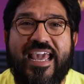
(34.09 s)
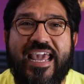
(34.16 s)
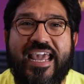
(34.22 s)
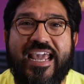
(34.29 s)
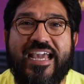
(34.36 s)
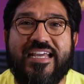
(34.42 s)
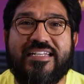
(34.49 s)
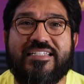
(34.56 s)

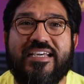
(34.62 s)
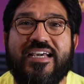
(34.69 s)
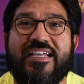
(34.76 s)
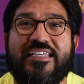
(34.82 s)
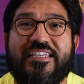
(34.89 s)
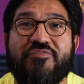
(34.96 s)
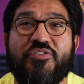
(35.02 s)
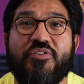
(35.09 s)
and
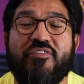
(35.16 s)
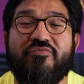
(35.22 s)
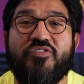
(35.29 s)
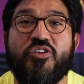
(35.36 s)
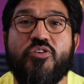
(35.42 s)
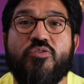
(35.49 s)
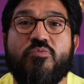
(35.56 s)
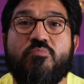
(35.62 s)
give you a
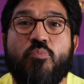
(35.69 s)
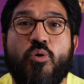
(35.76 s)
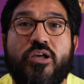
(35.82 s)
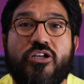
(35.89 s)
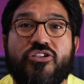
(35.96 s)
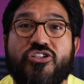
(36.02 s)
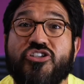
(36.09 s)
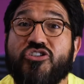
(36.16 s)
few
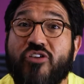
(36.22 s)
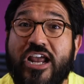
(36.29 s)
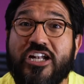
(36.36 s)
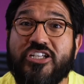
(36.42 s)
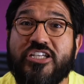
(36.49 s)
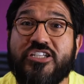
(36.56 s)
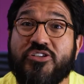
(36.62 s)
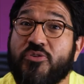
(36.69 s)
pointers and
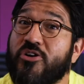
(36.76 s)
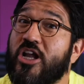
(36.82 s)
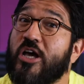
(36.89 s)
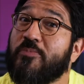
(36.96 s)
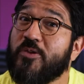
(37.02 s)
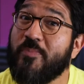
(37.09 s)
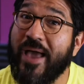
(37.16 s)
strategies in order to help you